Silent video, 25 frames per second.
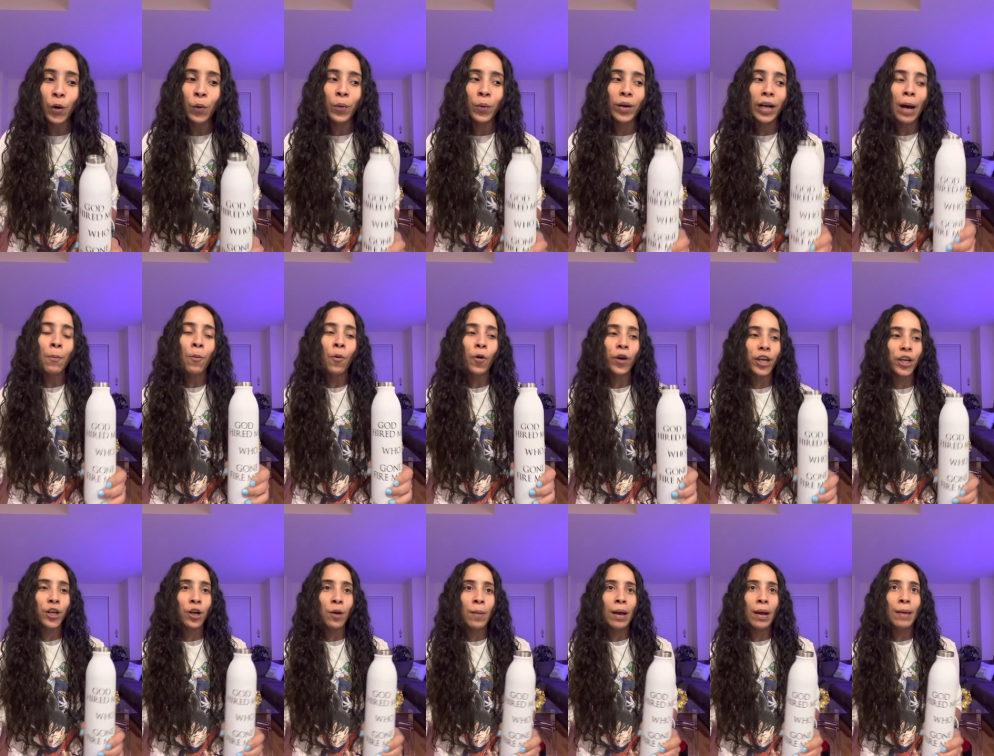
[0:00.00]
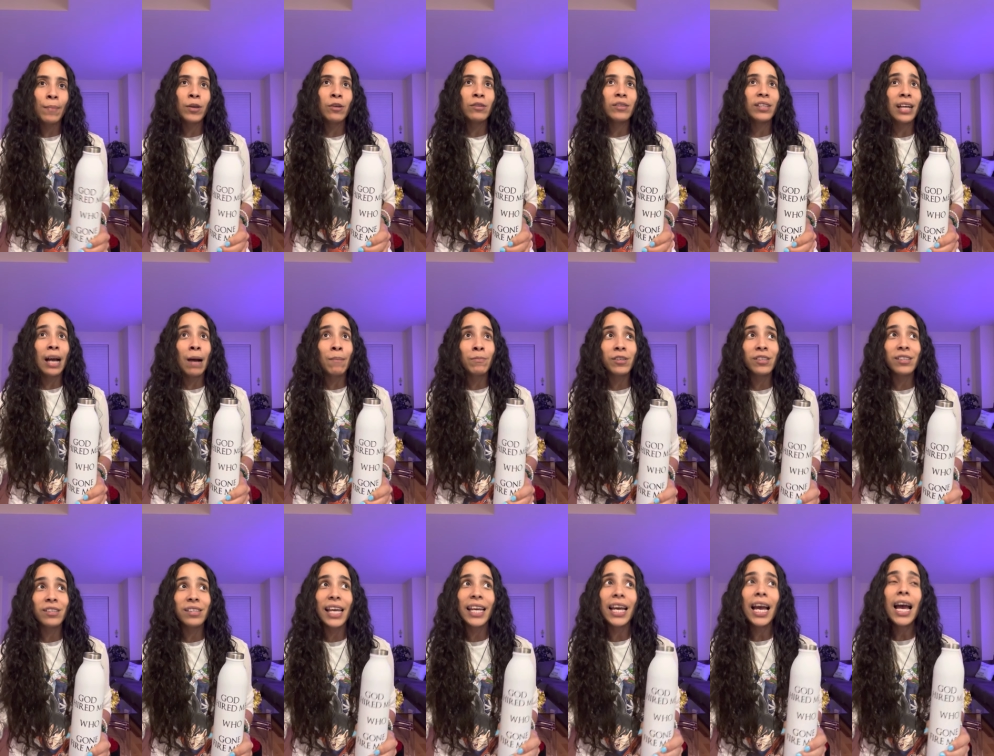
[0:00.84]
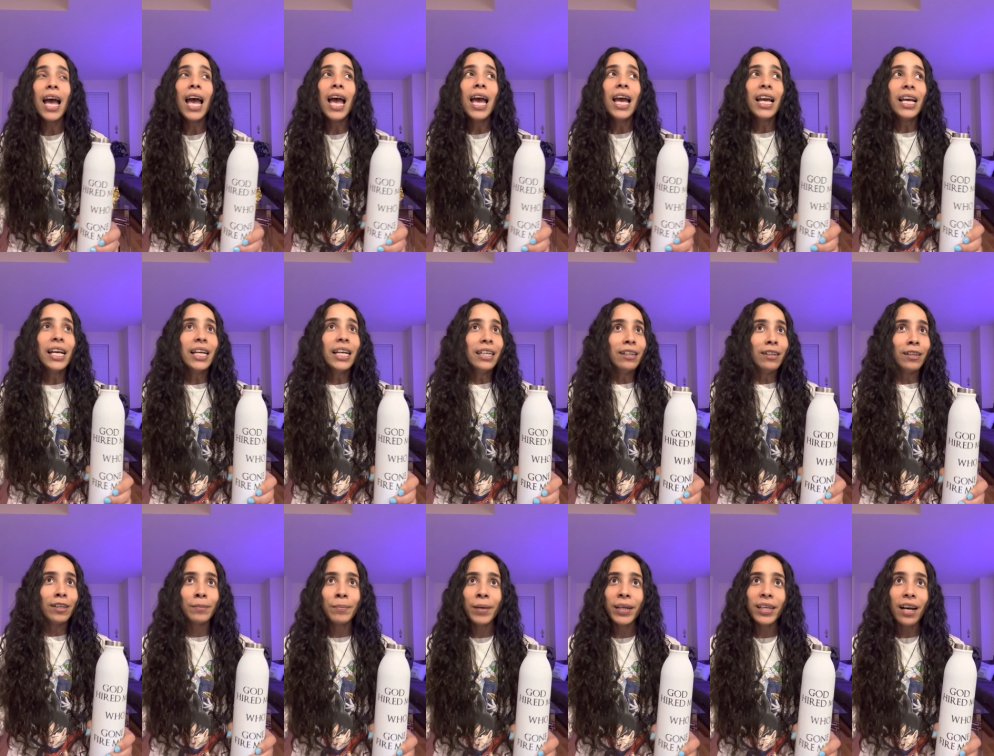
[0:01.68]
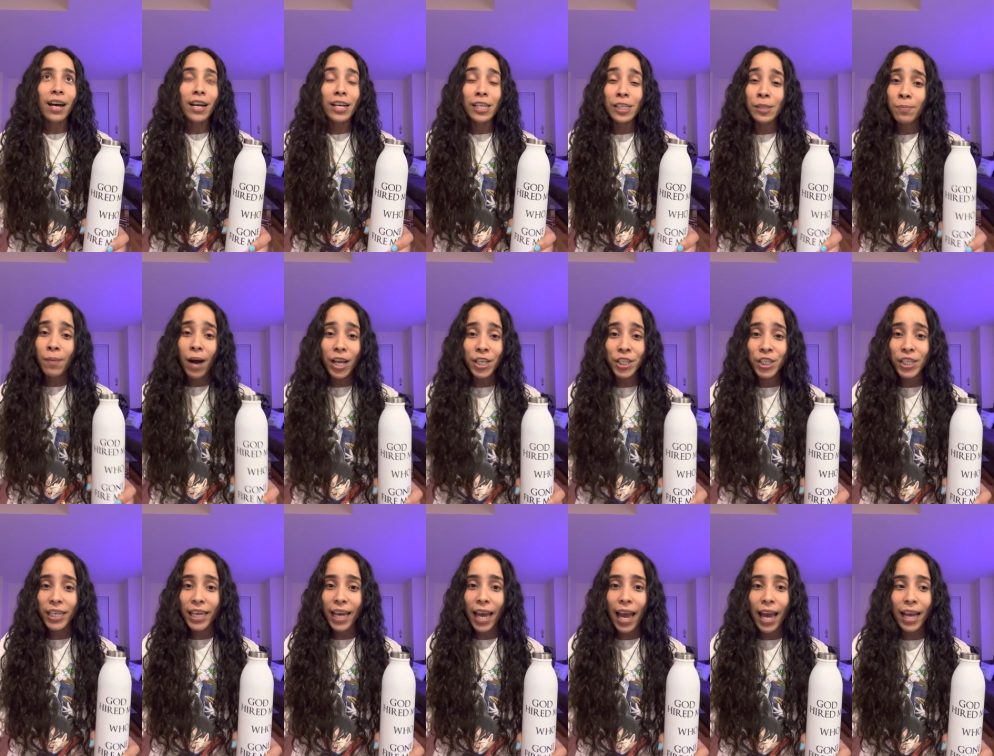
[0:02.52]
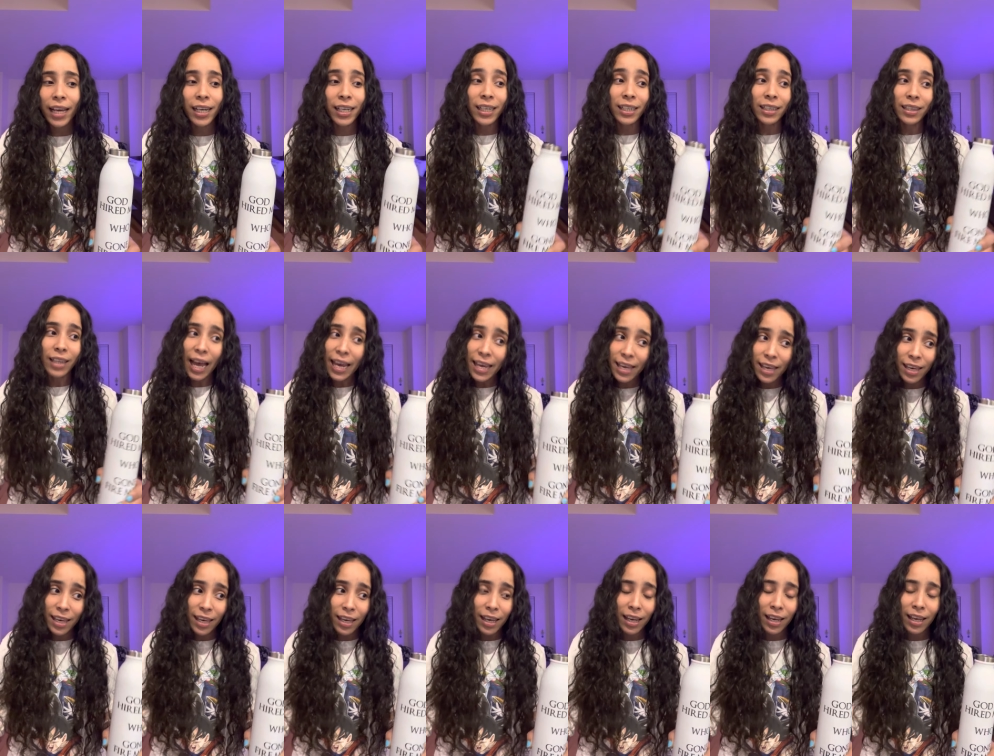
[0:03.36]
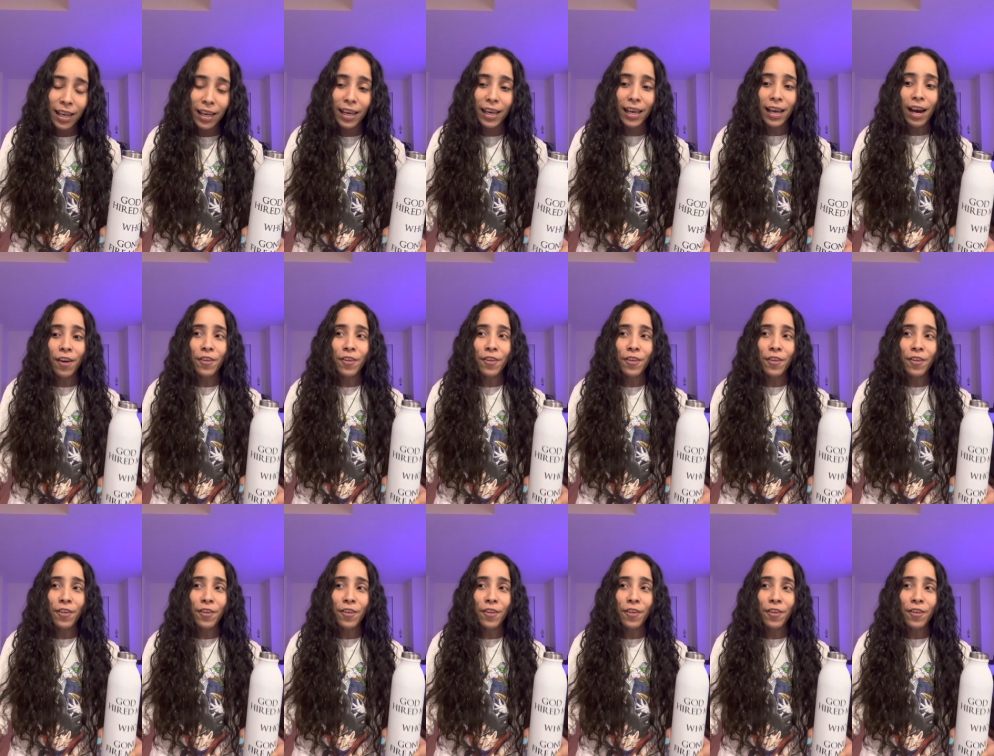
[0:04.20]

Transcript: When I'm working on my music, I'm just like, oh my God, is Maji Gang gonna like it?